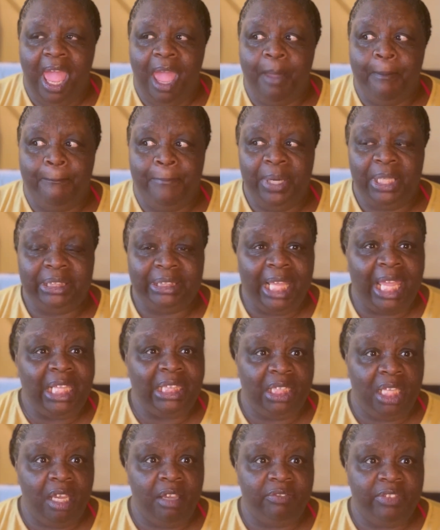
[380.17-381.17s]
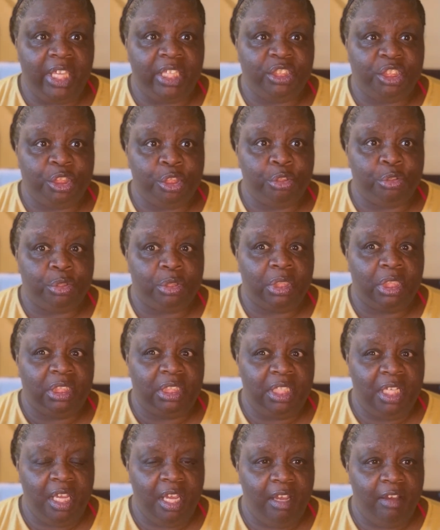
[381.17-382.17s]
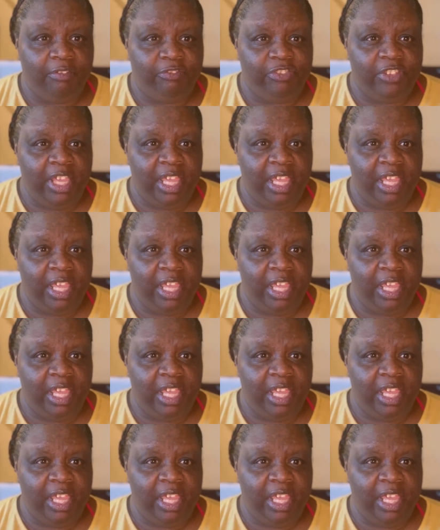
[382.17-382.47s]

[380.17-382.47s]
But they love their children enough